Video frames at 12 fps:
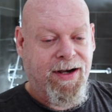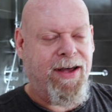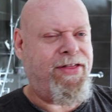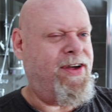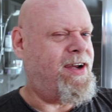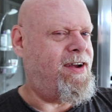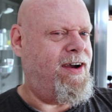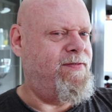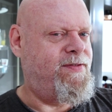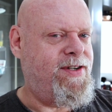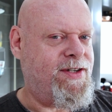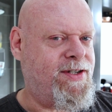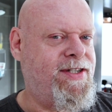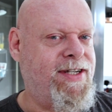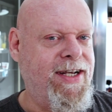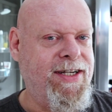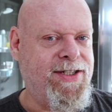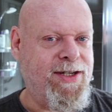I think I've just
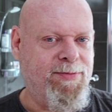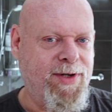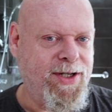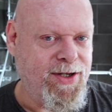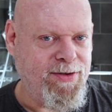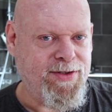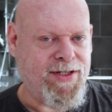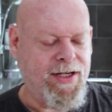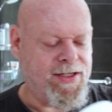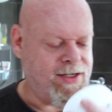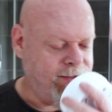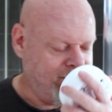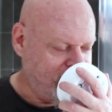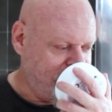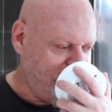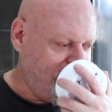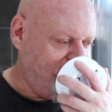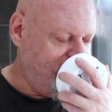seen somebody use this,
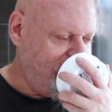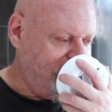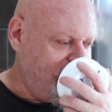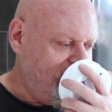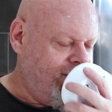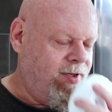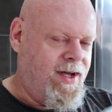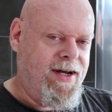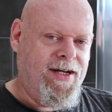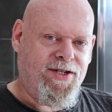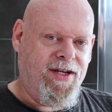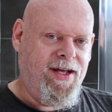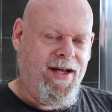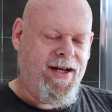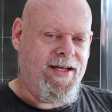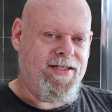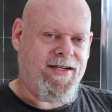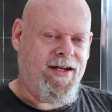and it
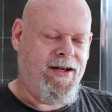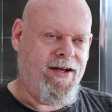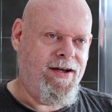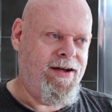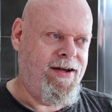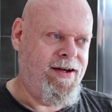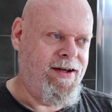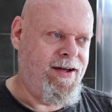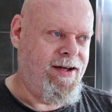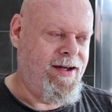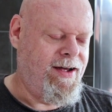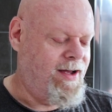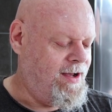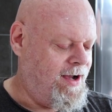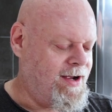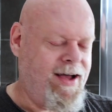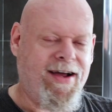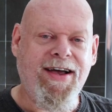is
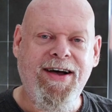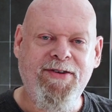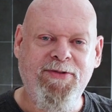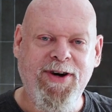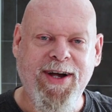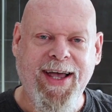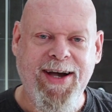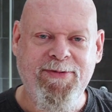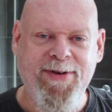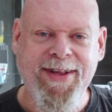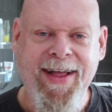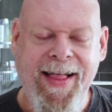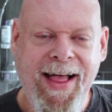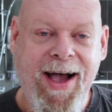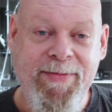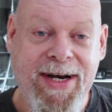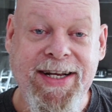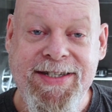I can't work out what,
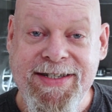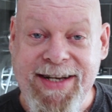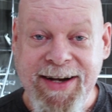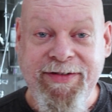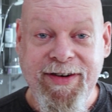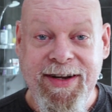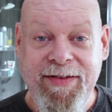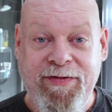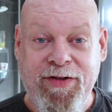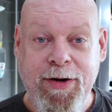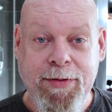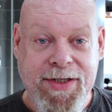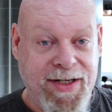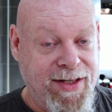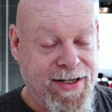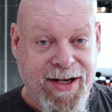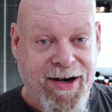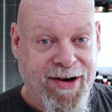I mean, it's definitely fruity.
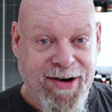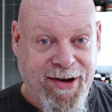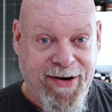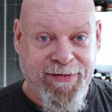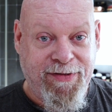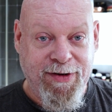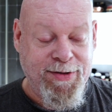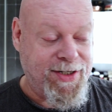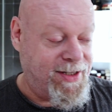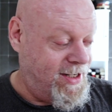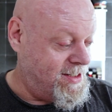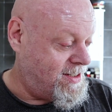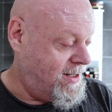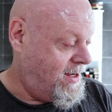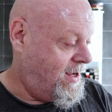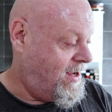There's a lot of fruit in this.